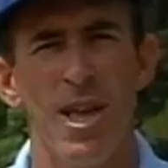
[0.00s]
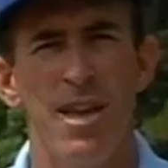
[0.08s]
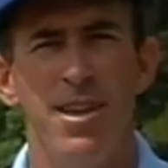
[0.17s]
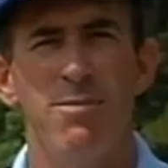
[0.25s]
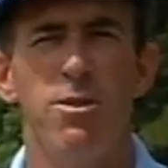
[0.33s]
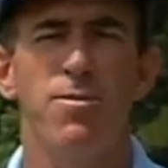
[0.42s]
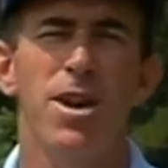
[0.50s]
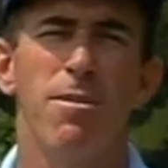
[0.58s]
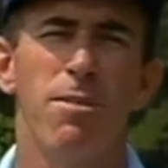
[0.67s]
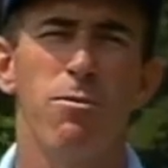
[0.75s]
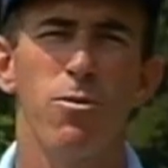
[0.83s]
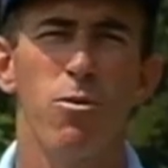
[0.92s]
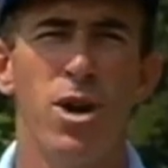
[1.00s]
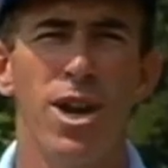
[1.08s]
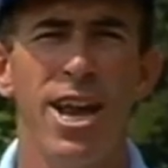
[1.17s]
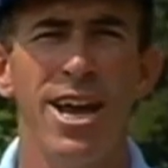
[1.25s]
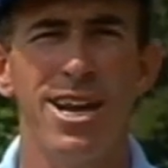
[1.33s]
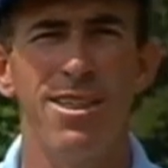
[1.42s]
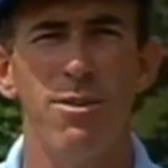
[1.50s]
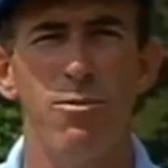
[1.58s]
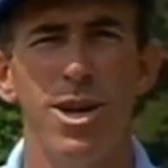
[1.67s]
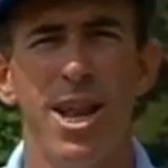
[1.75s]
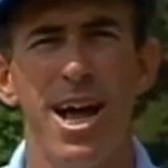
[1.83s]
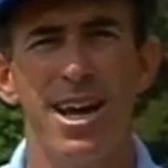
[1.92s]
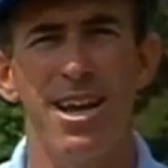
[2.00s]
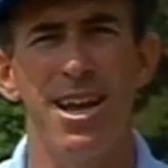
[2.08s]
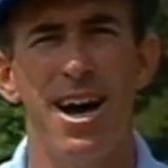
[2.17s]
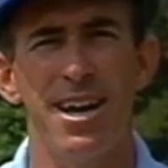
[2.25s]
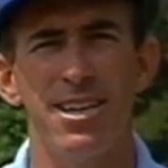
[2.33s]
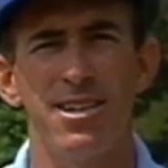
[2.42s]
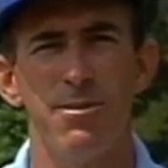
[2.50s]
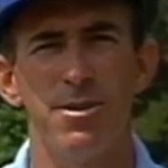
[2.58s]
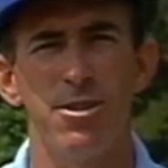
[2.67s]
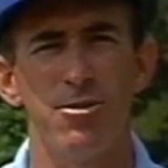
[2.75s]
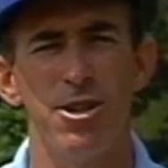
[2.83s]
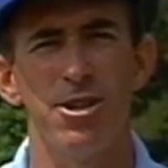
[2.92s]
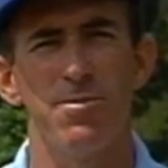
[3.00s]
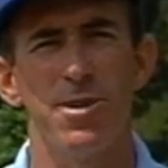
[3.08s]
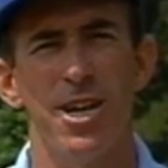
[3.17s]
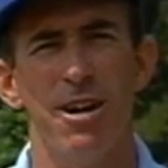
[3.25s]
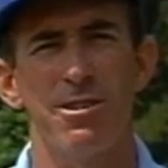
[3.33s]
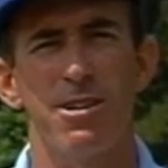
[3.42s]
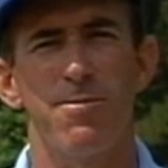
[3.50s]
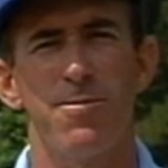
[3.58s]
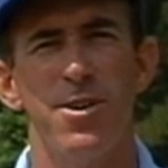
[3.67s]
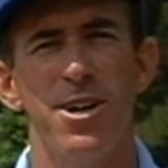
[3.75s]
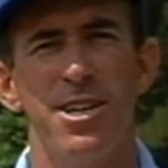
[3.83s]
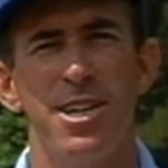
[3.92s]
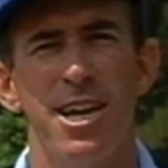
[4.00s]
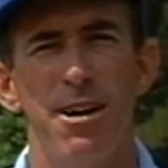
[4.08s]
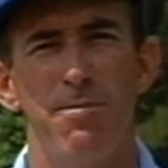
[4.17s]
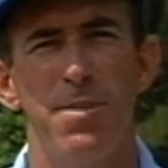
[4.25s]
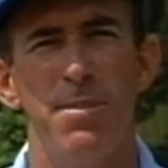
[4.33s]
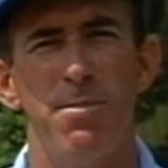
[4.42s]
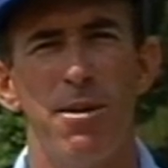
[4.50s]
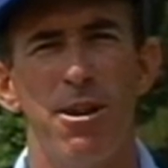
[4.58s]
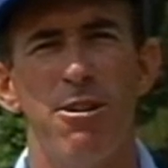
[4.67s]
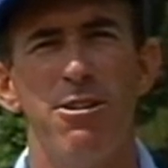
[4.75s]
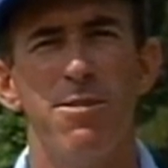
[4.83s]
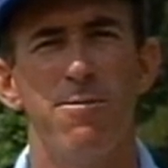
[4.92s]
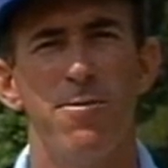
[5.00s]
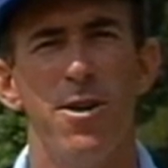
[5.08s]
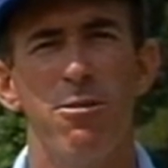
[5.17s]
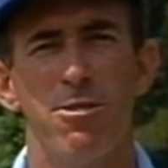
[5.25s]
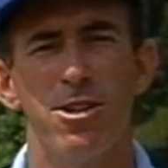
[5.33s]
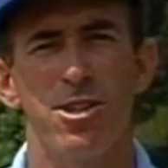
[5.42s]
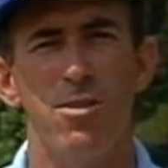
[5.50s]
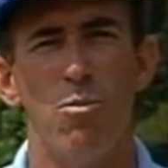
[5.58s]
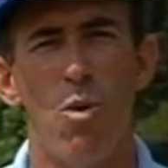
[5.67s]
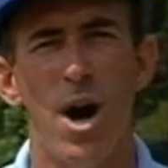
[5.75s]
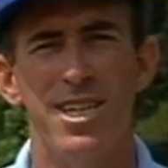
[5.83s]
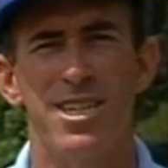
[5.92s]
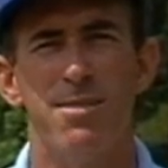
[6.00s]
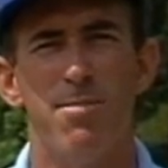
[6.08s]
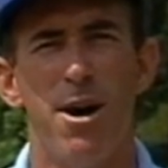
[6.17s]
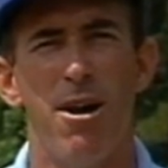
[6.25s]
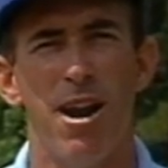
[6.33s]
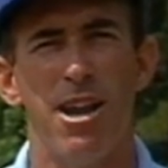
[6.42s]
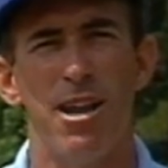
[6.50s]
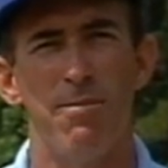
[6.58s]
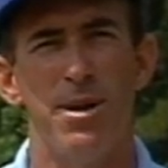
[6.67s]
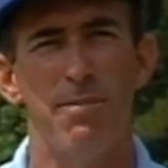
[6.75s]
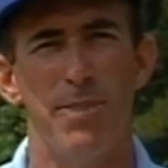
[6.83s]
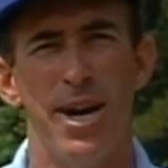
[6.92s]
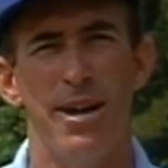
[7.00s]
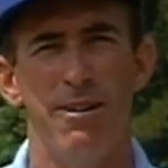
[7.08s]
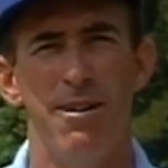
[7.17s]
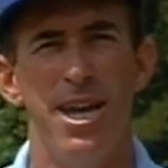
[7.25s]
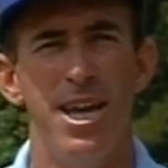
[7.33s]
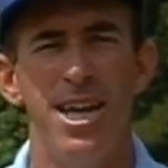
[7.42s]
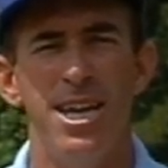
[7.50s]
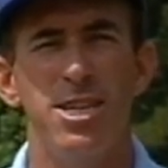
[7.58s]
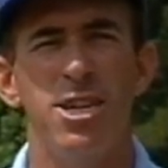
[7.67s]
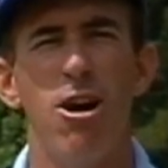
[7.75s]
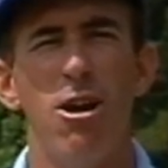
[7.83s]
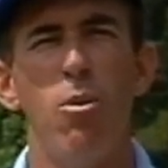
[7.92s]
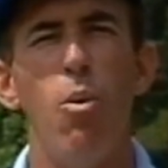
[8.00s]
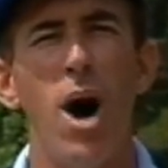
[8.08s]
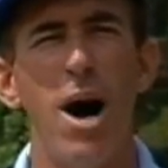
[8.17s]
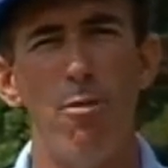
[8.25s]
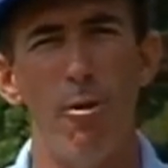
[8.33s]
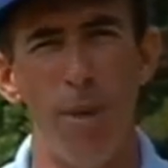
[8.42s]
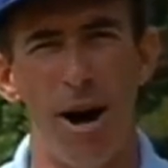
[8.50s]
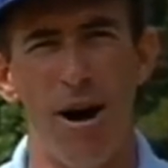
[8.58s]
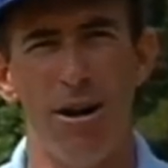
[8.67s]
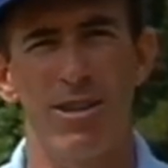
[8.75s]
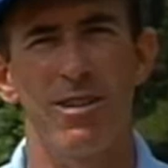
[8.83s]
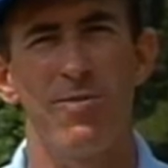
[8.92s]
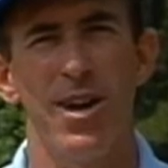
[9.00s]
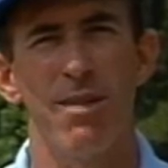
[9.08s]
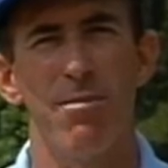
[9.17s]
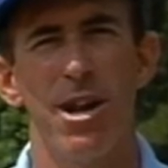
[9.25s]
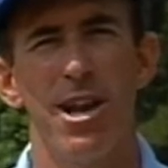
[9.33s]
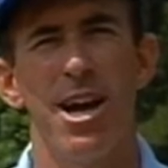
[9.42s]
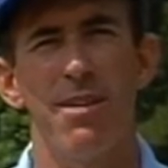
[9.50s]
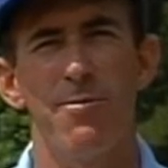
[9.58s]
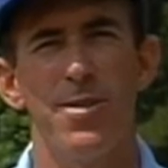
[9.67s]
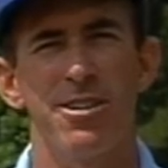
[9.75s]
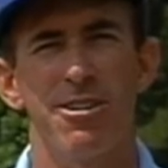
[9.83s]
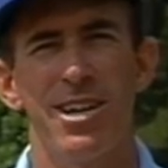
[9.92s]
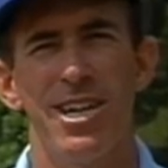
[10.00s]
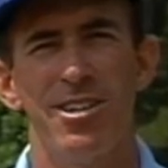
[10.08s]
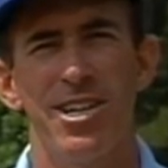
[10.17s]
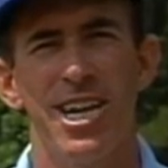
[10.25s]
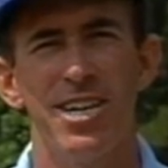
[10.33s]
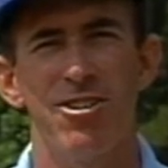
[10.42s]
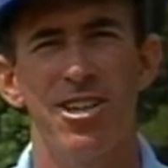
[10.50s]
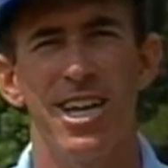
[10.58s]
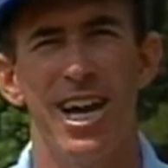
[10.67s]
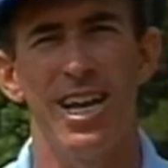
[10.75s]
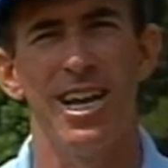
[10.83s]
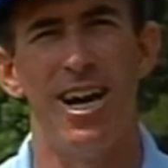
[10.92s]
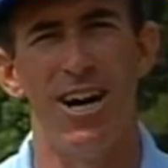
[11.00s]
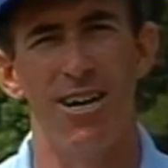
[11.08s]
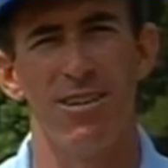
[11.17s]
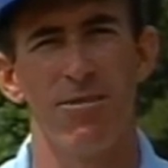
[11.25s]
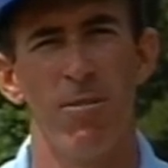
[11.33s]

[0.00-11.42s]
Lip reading: Then we've come up with one lately that we like a lot in some of the drills because it's fun to help people learn to focus and watch the ball a little bit better. It's called a wobble ball. It's available in a lot of physical education catalogs.